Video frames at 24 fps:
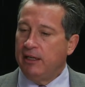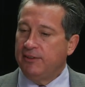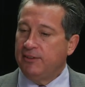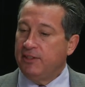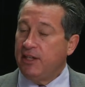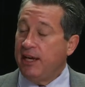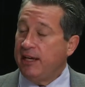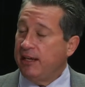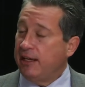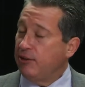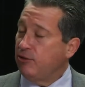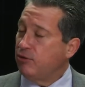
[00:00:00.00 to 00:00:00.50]

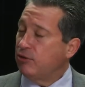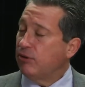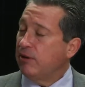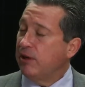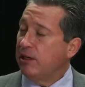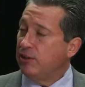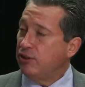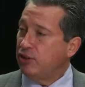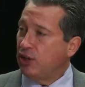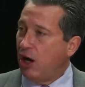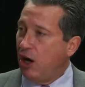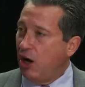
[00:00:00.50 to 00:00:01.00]
taking
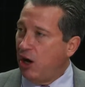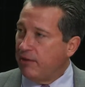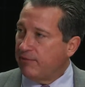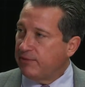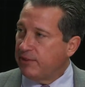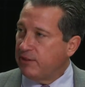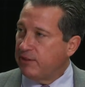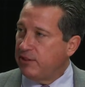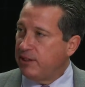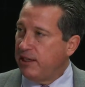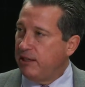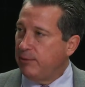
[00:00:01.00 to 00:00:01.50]
trades off
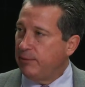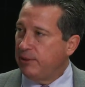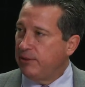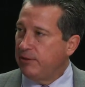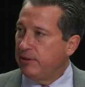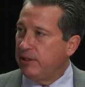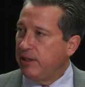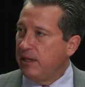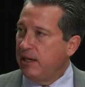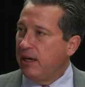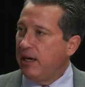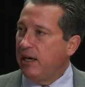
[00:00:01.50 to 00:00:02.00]
the table.
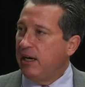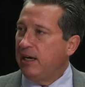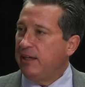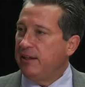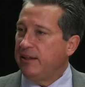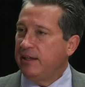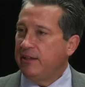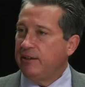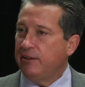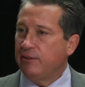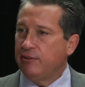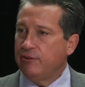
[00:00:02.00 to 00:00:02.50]
I
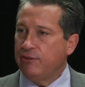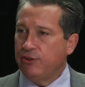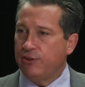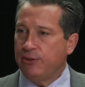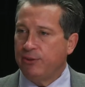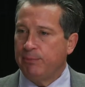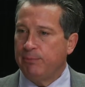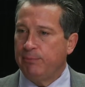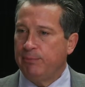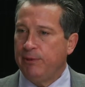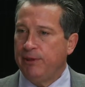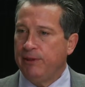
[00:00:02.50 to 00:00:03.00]
think they're
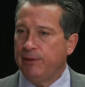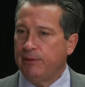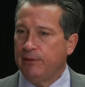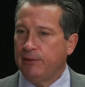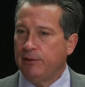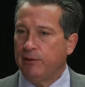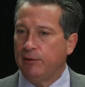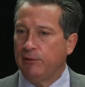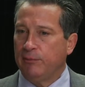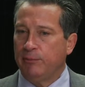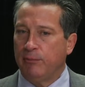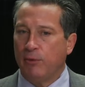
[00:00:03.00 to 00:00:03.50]
just being a
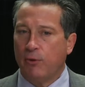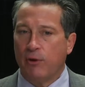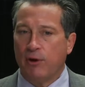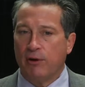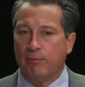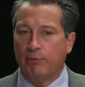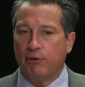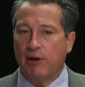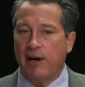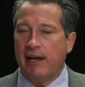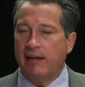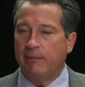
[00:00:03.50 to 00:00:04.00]
little more
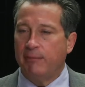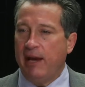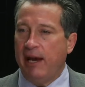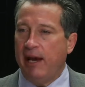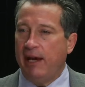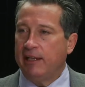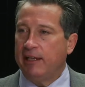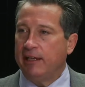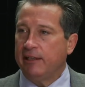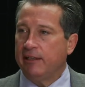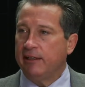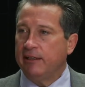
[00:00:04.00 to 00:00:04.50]

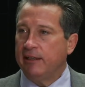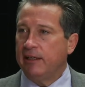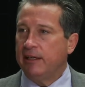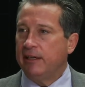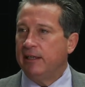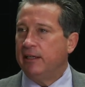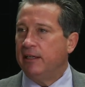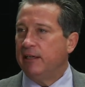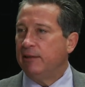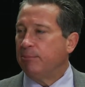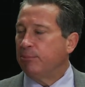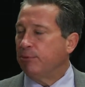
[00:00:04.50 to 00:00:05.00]
pragmatic,
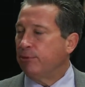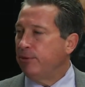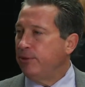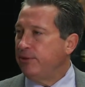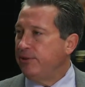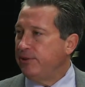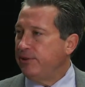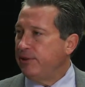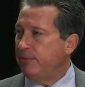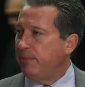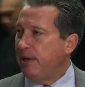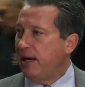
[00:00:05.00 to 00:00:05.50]

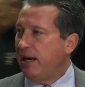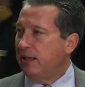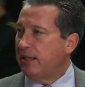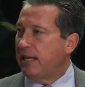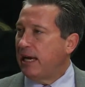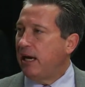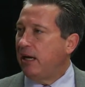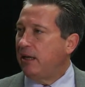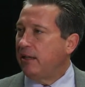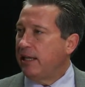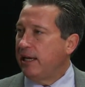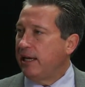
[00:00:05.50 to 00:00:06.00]
prudent about
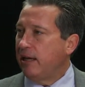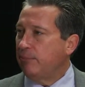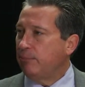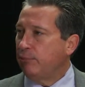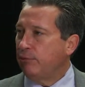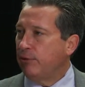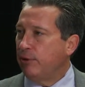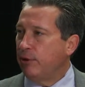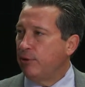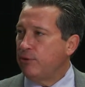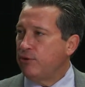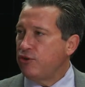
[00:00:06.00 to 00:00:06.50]
how they
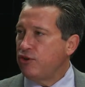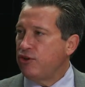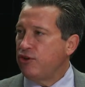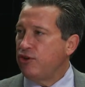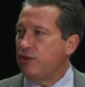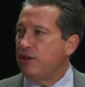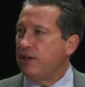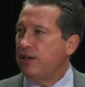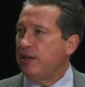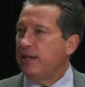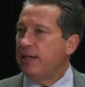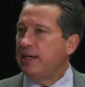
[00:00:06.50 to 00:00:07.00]
approach
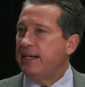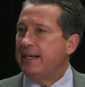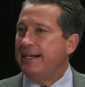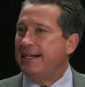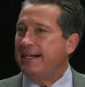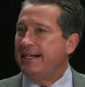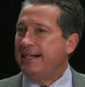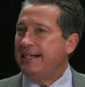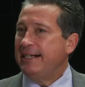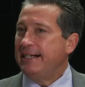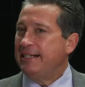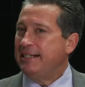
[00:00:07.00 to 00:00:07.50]

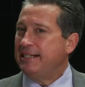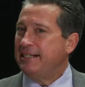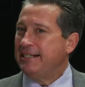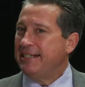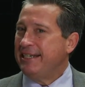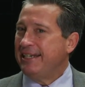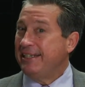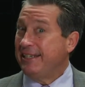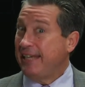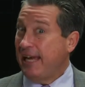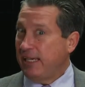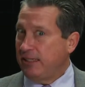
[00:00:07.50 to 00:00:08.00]

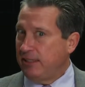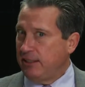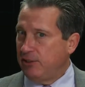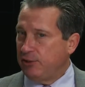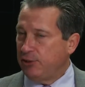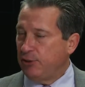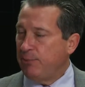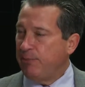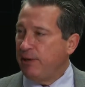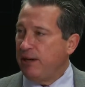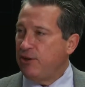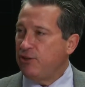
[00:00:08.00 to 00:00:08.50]
in
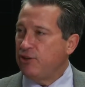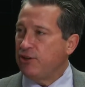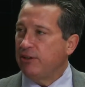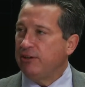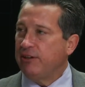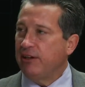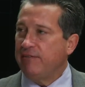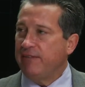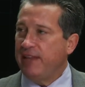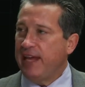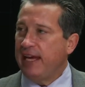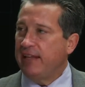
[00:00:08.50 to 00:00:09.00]

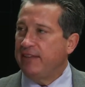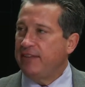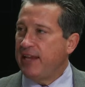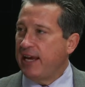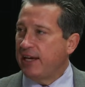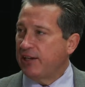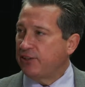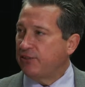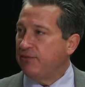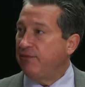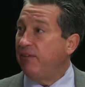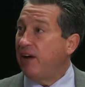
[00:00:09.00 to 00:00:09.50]
anticipation of that
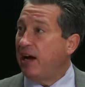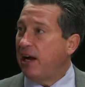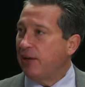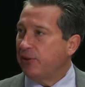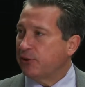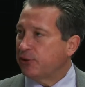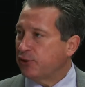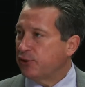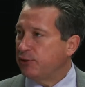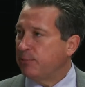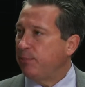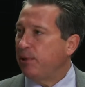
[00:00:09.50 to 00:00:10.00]
next vol
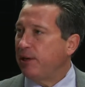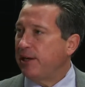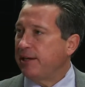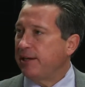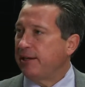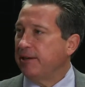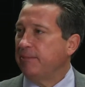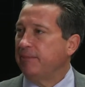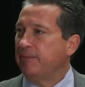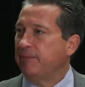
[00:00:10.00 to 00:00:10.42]
spike.